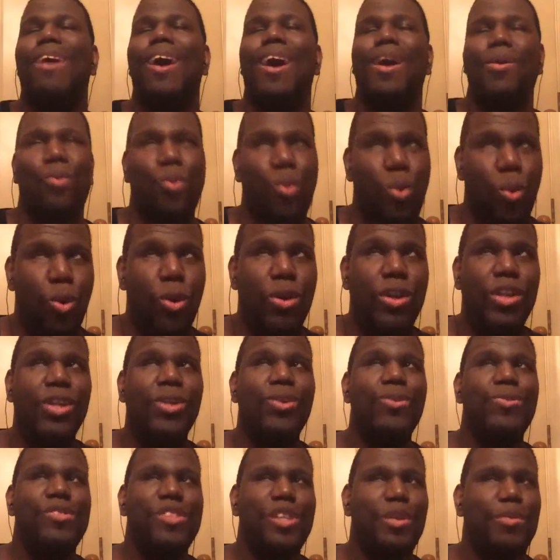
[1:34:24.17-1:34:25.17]
warn
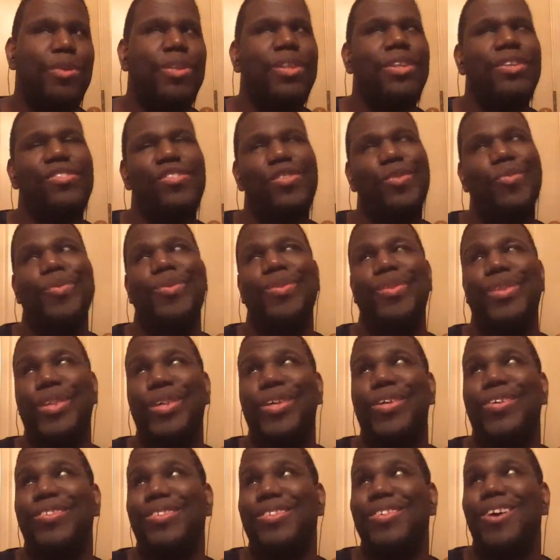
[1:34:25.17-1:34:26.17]
you, some of
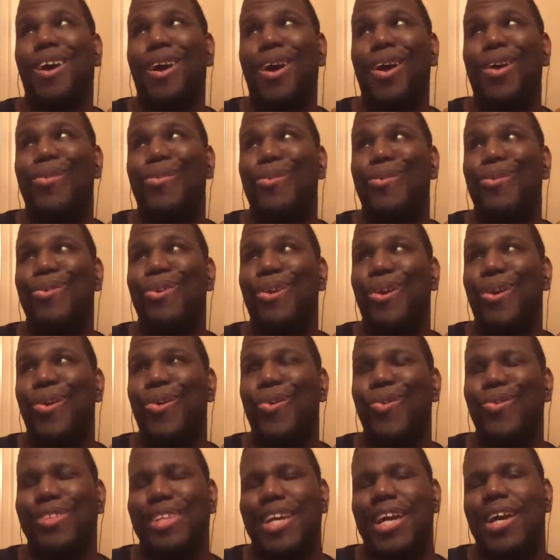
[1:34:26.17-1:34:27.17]
the talk will
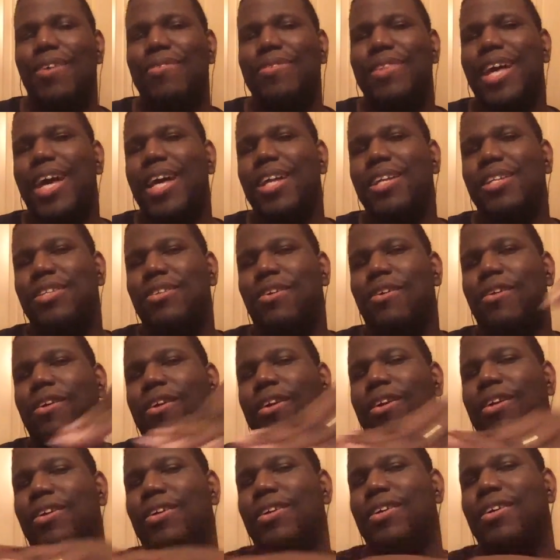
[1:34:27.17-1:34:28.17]
go down that dark
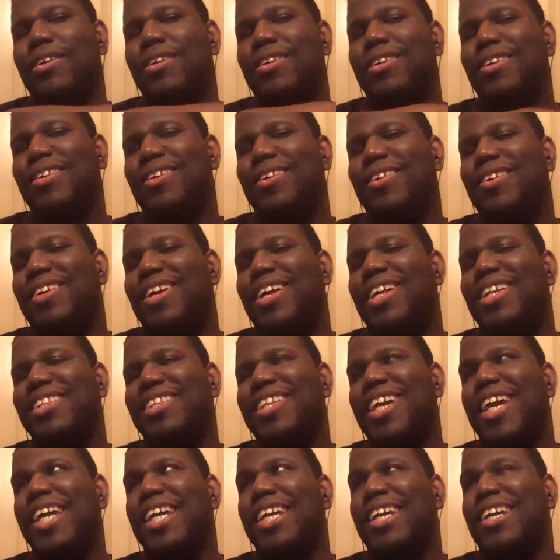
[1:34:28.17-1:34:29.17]
and
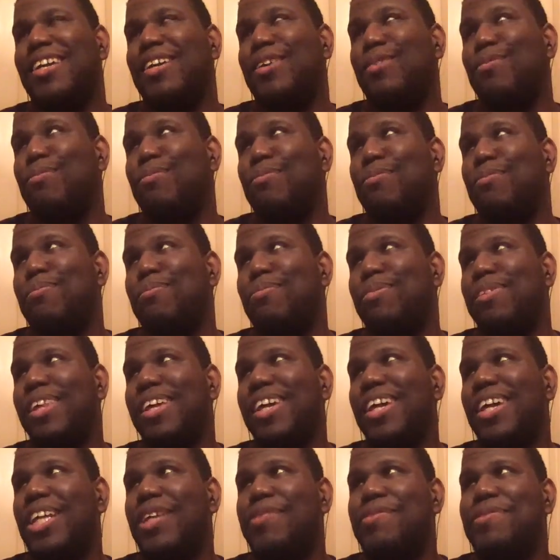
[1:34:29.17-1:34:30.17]
dank
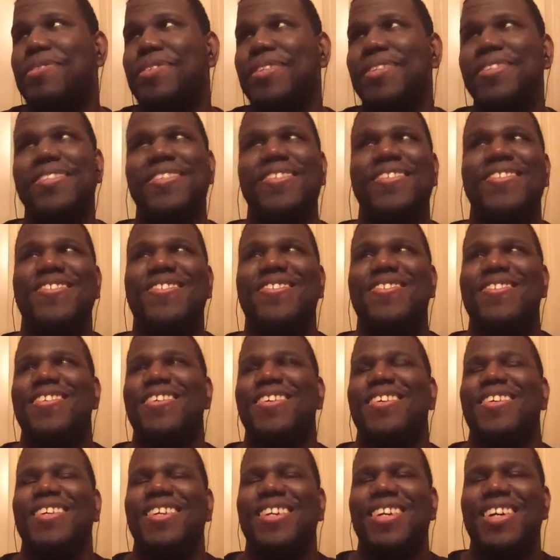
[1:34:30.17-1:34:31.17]
plane of existence.
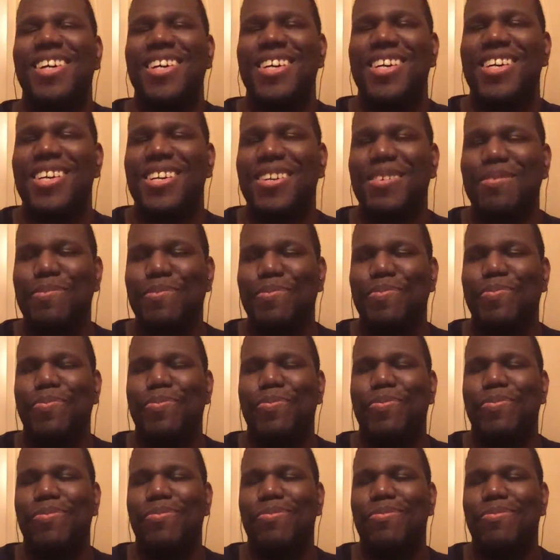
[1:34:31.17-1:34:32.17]
Uh,
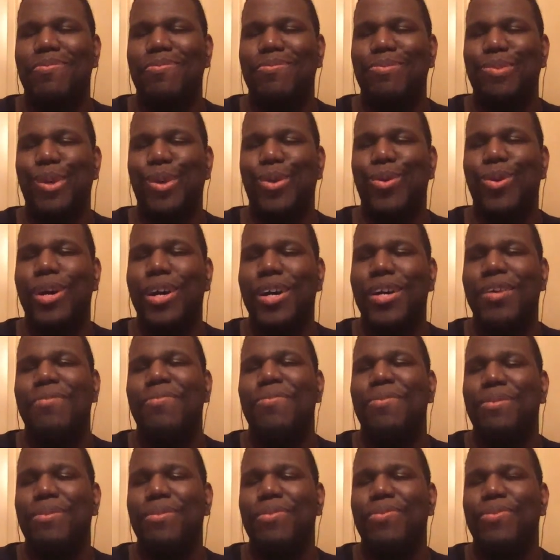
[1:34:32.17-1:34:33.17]
so
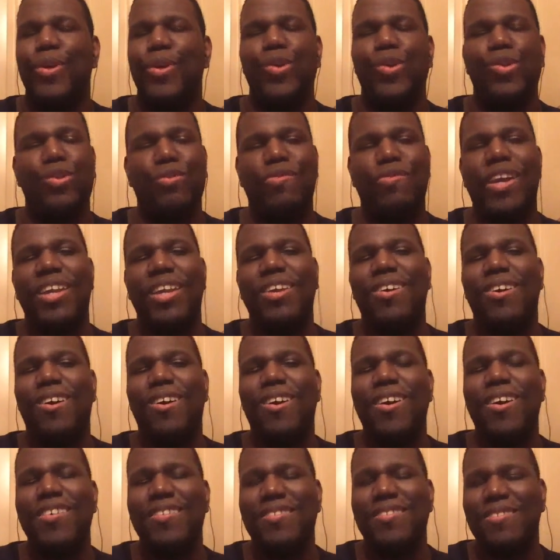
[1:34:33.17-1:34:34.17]
those a faint of
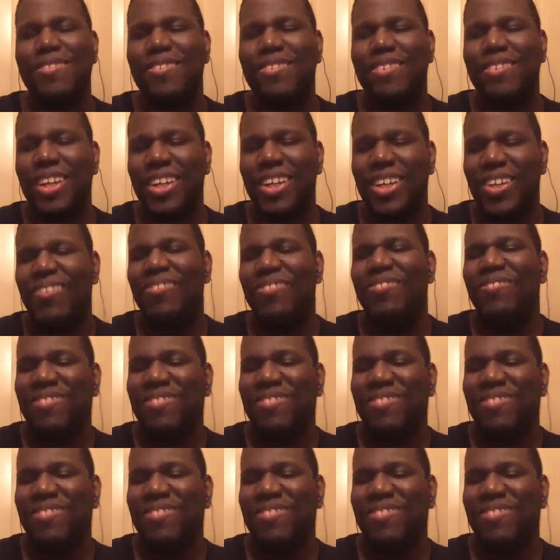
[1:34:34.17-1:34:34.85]
heart, you know.